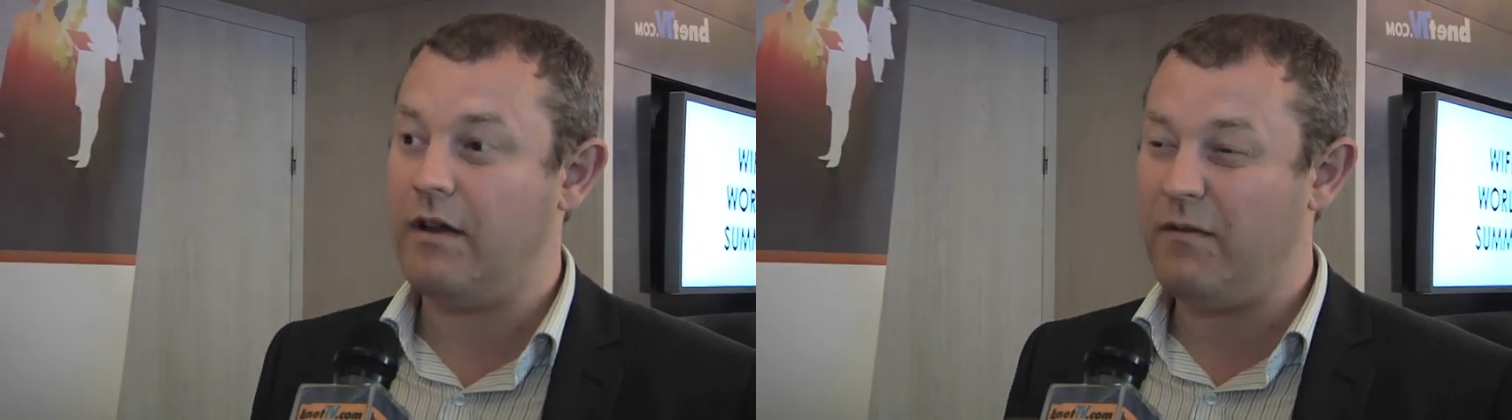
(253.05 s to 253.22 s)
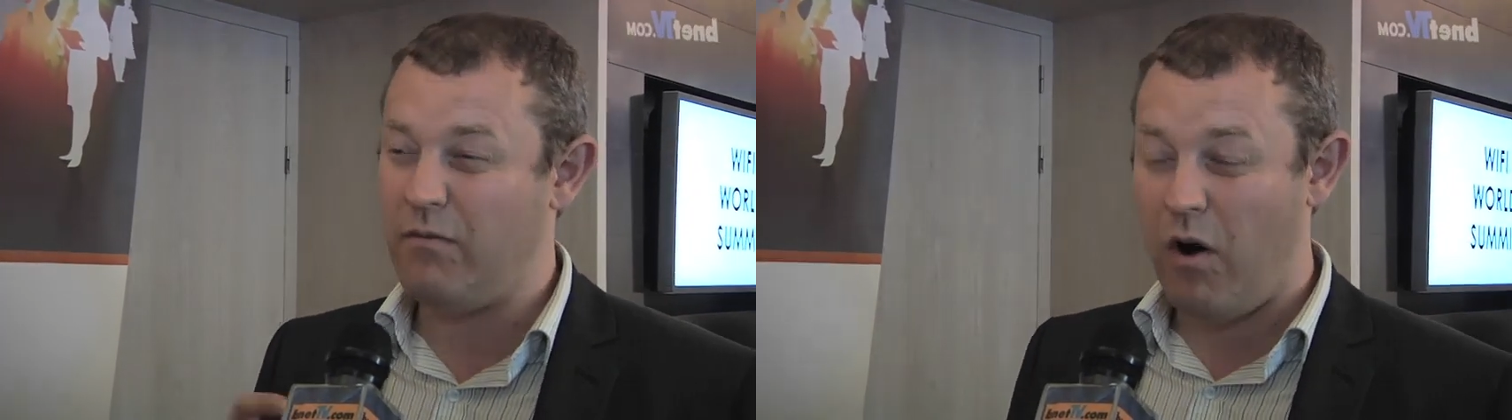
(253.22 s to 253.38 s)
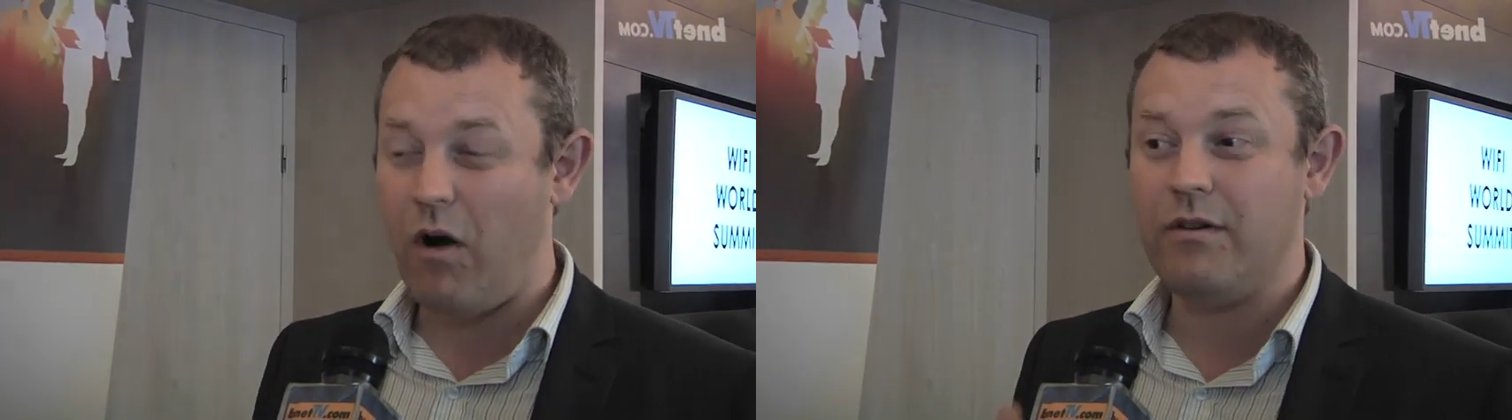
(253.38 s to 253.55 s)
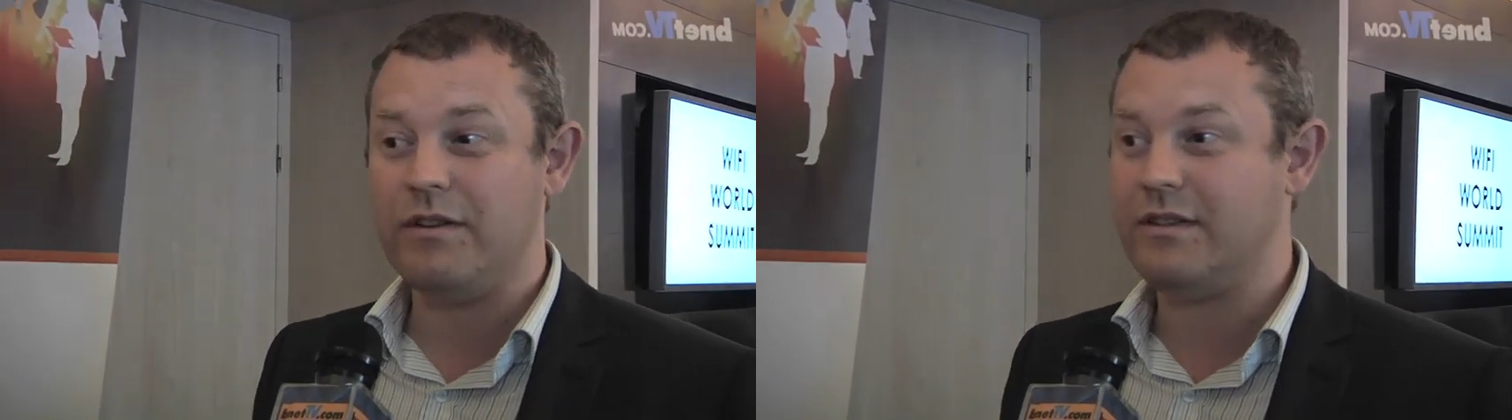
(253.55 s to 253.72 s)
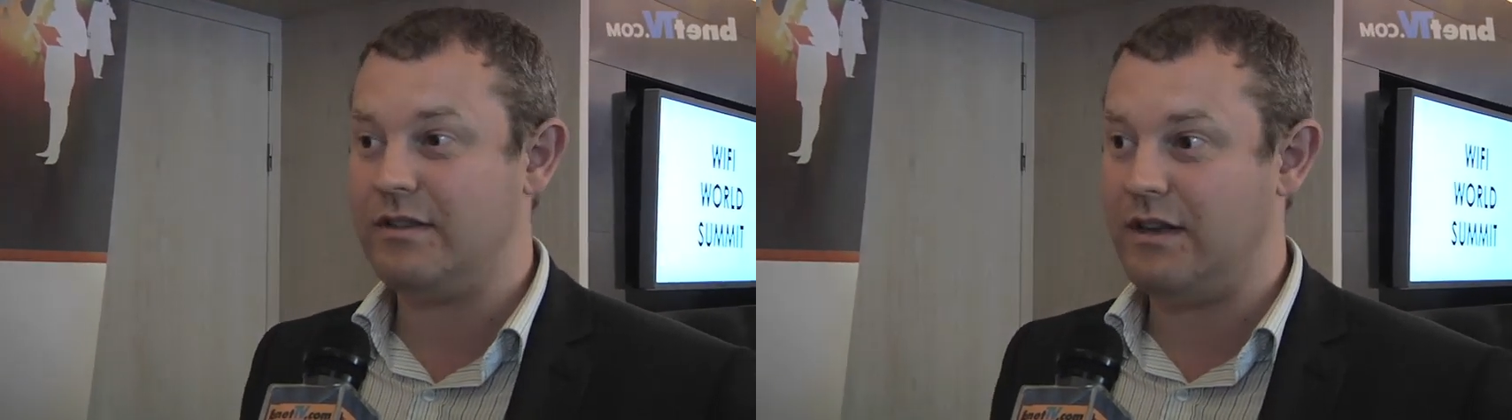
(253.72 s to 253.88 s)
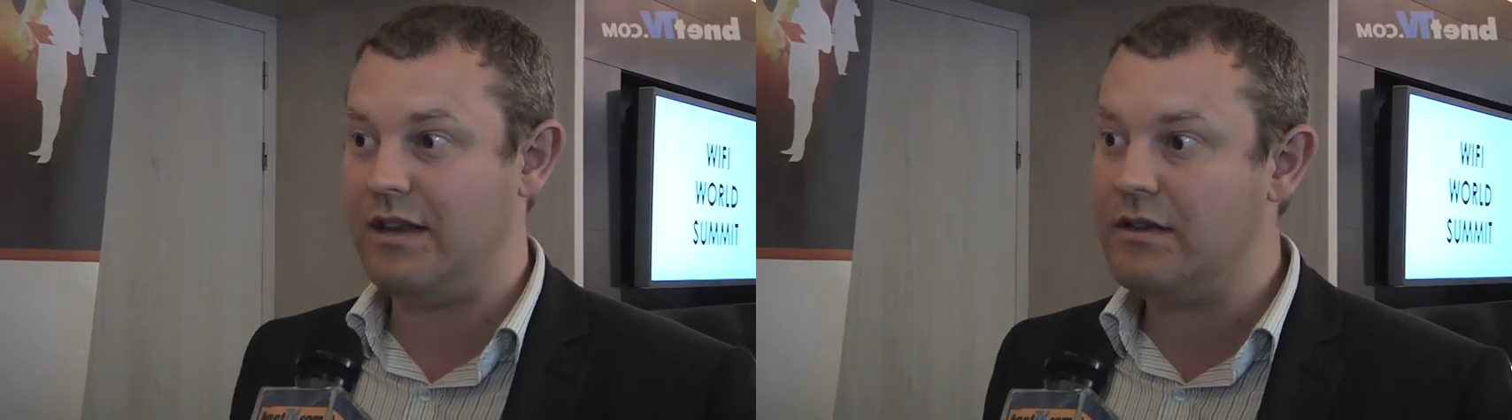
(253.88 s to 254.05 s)
And if we're honest
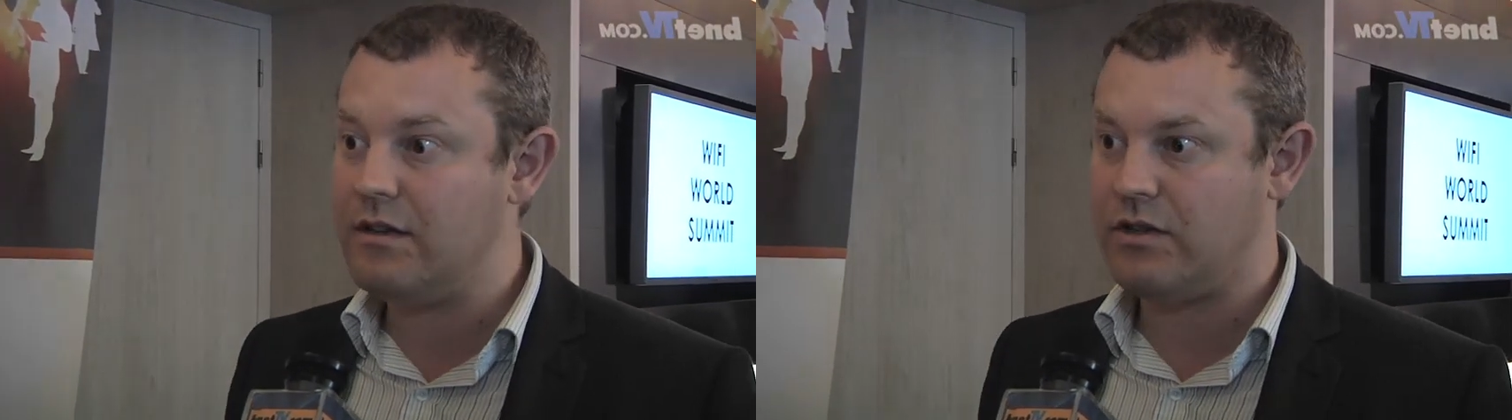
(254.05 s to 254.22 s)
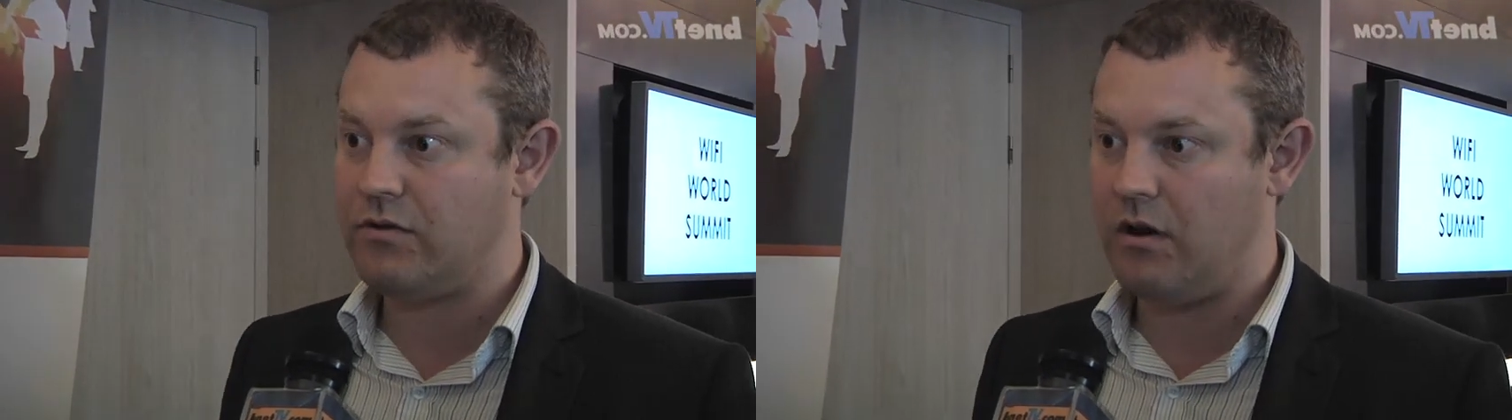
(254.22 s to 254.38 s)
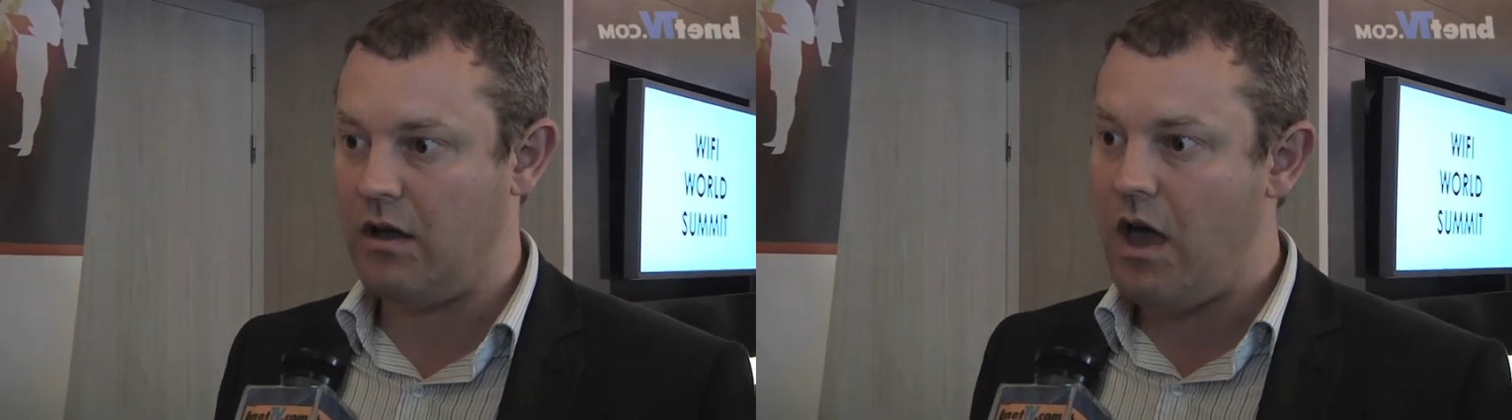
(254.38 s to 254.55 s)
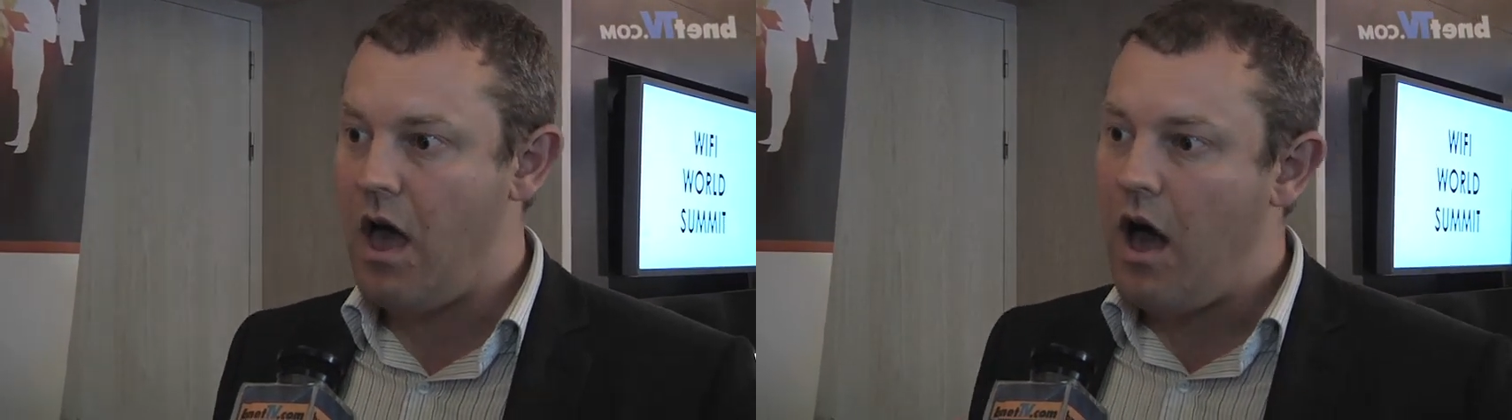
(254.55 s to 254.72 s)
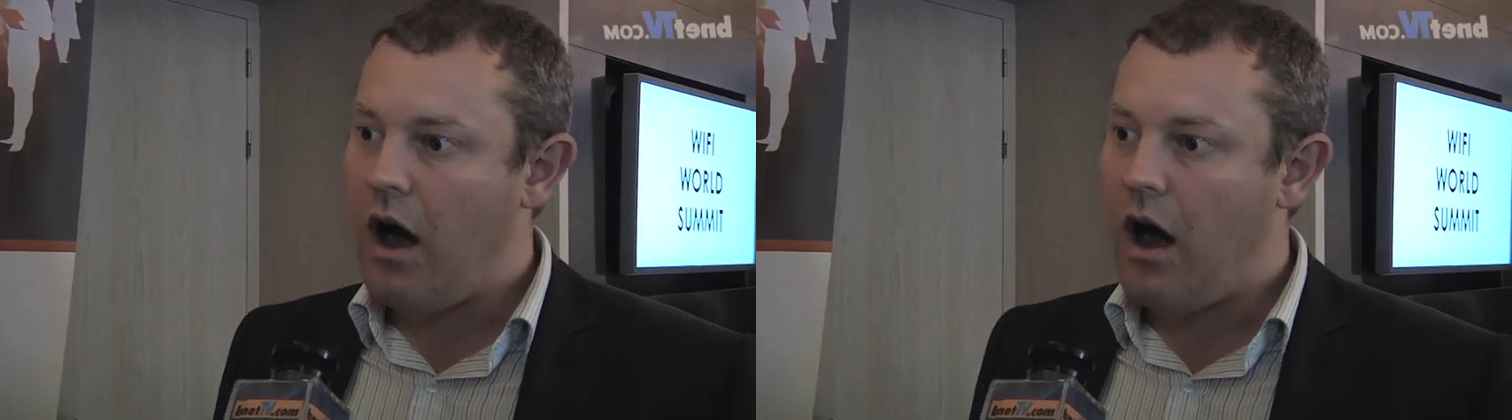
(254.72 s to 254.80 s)
as an industry,